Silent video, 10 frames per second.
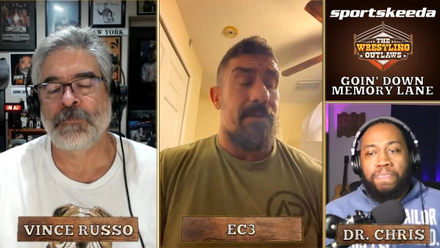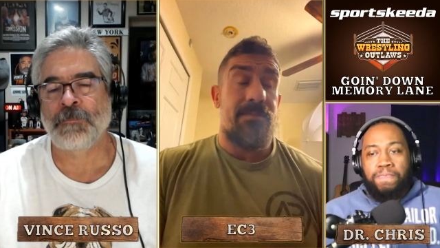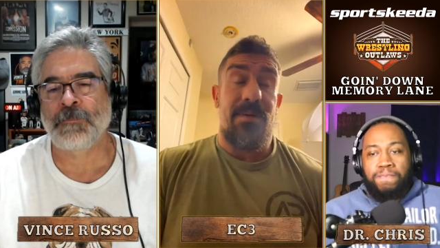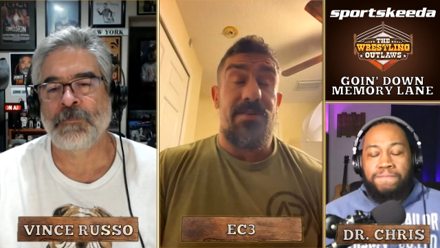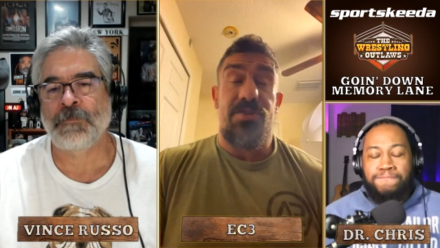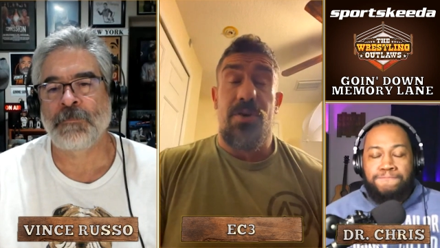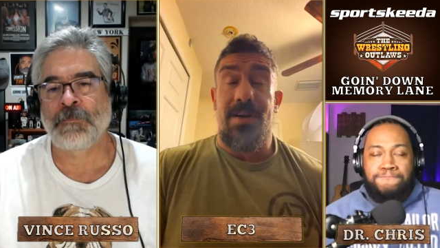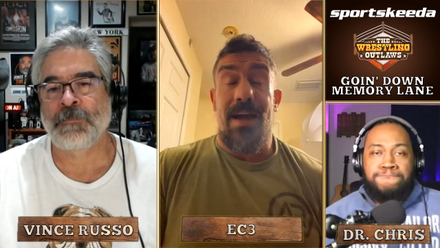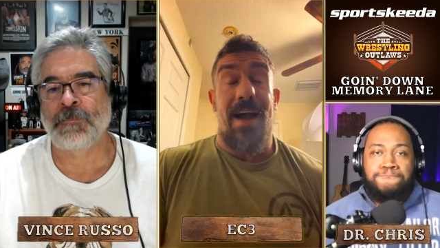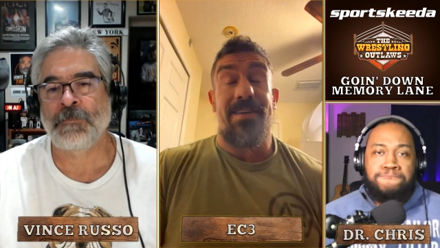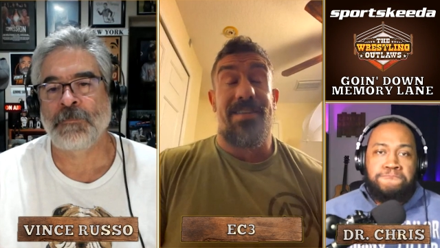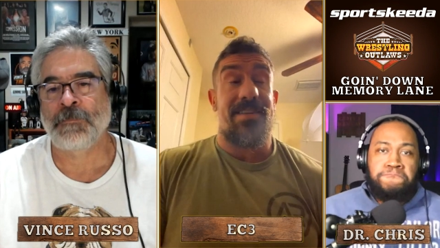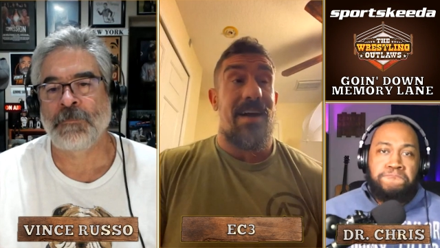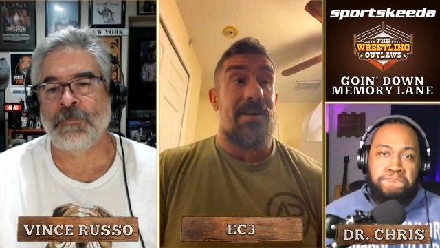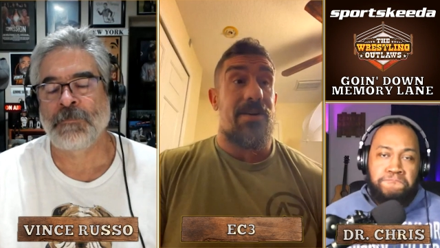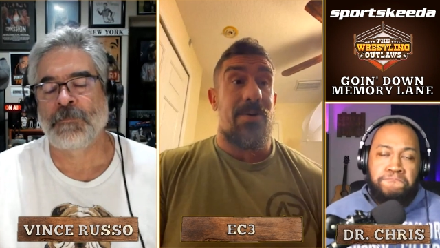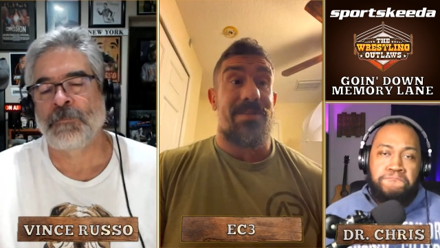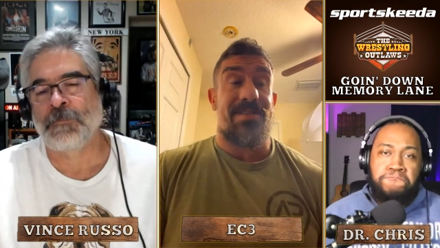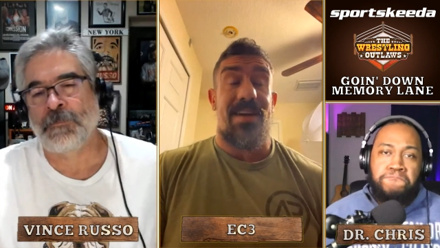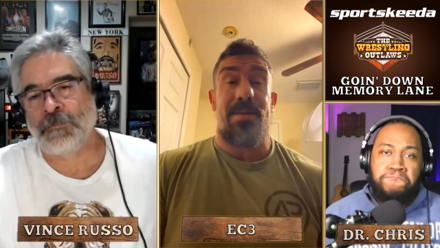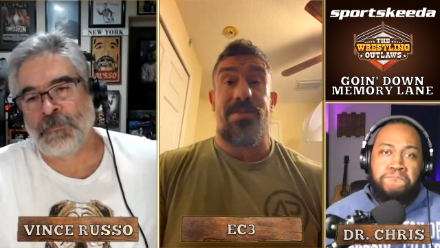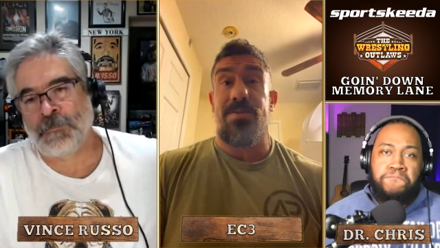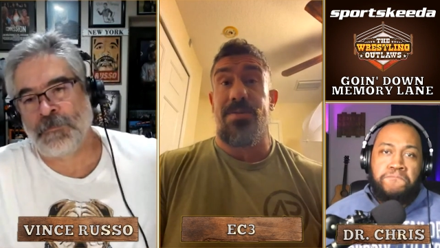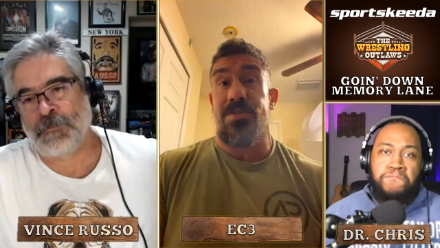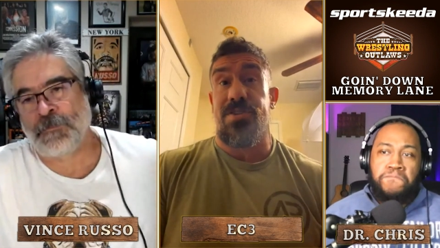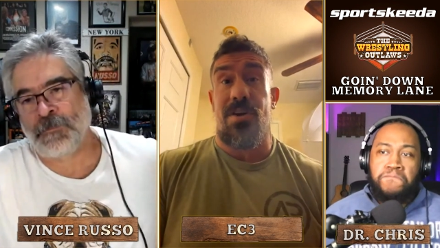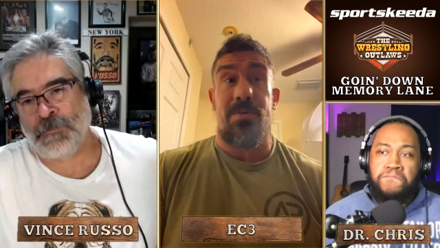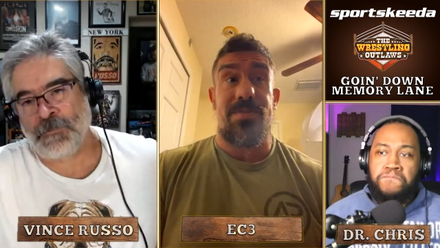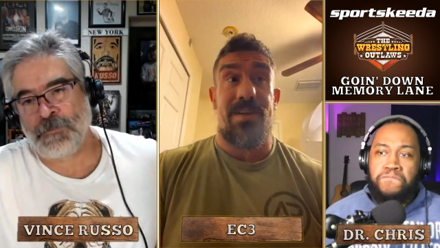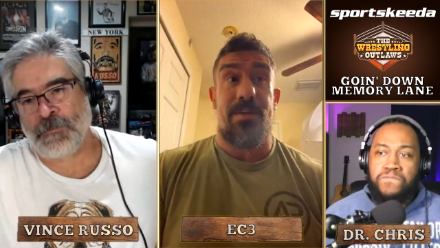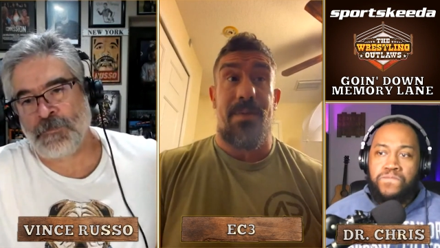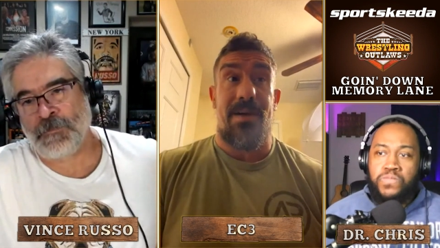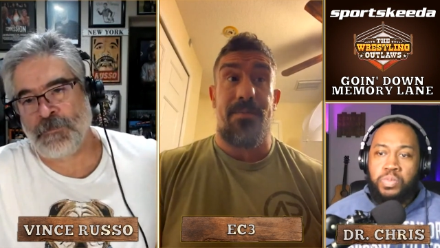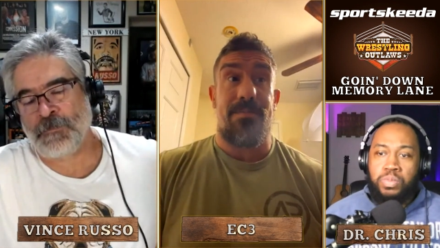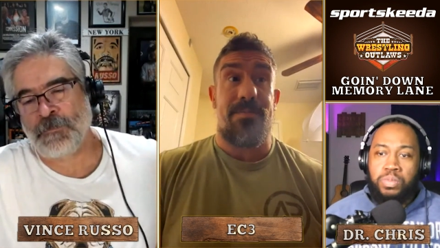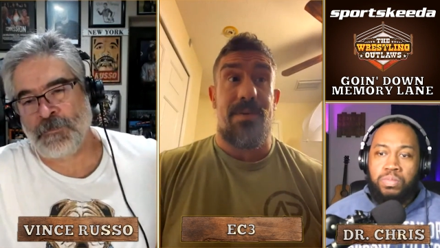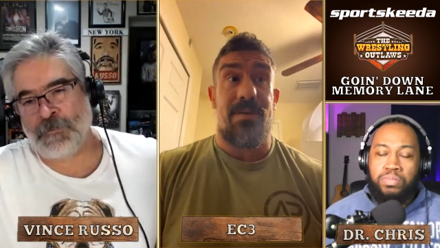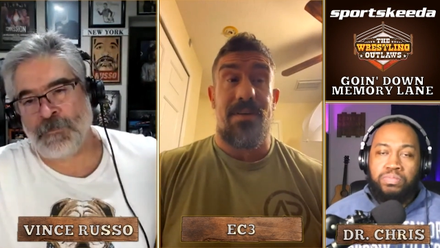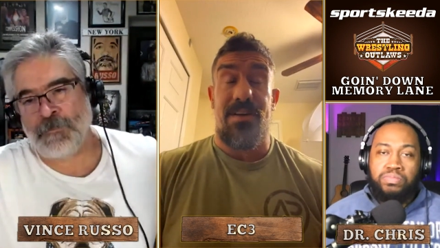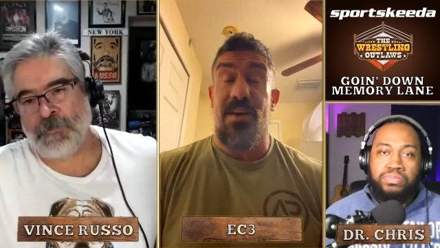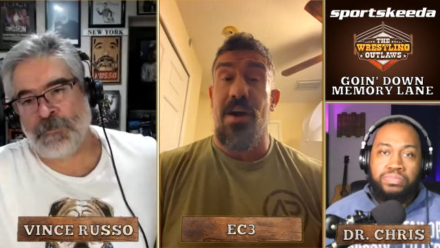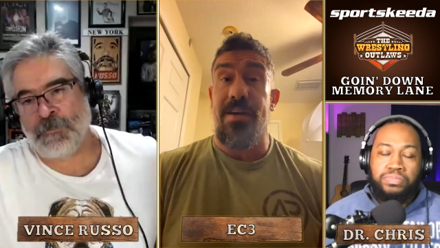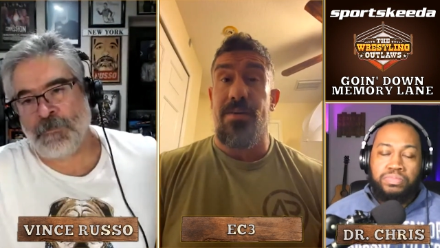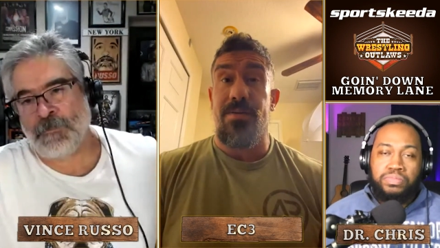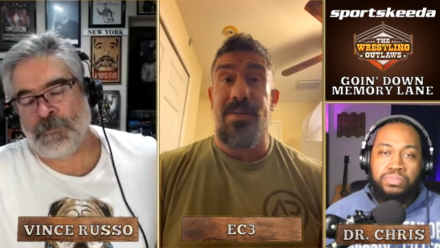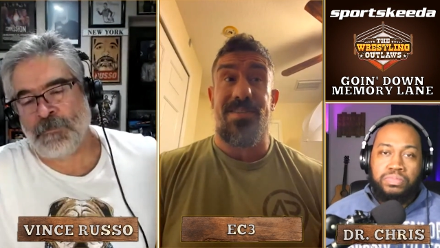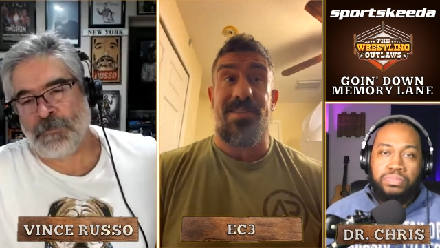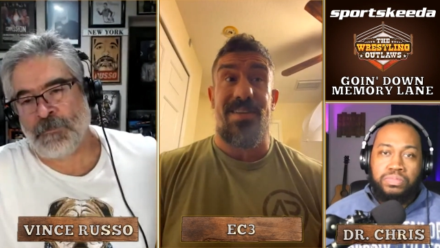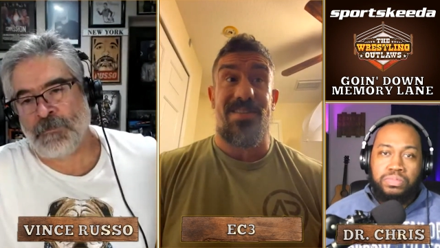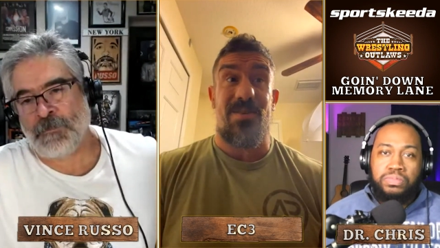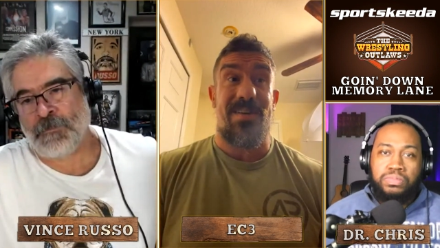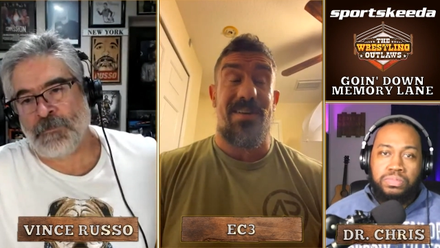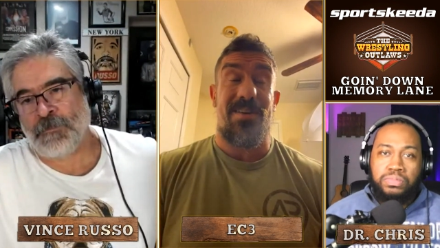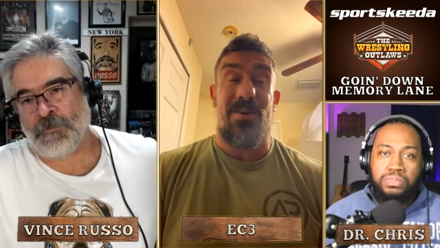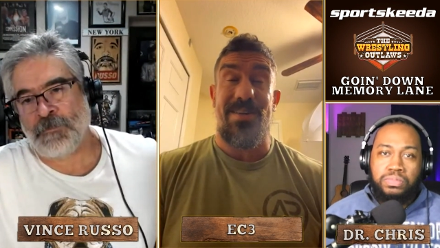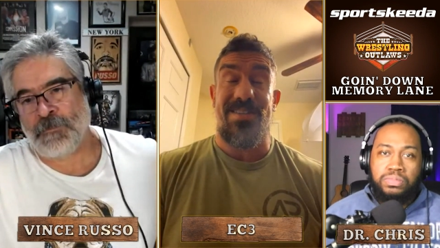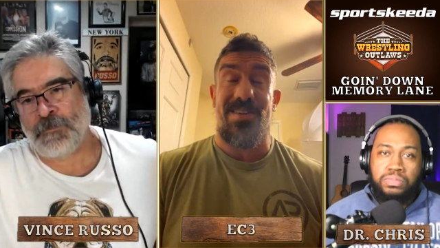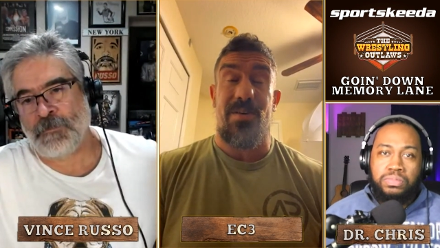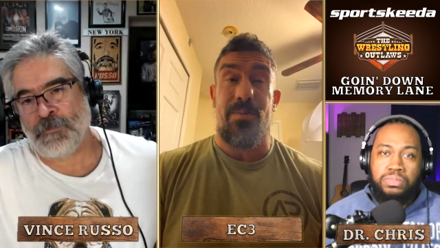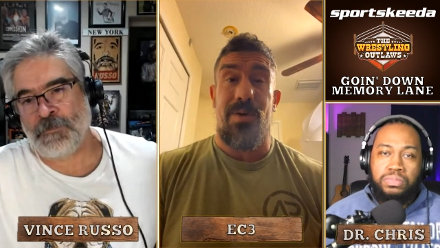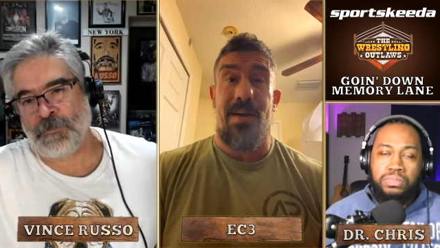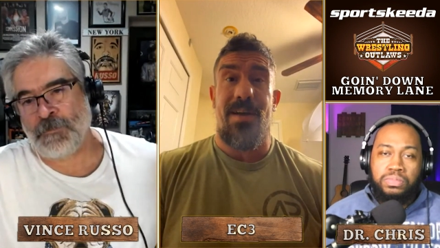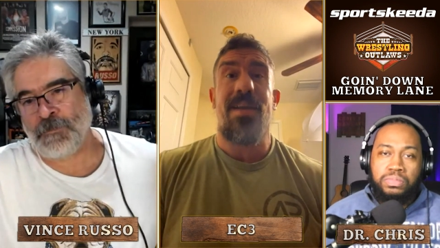Speaker 1: enjoyed it. I did not know at the time too, because Shawn was like my an idol in a sense. So I didn't know he's telling Bret,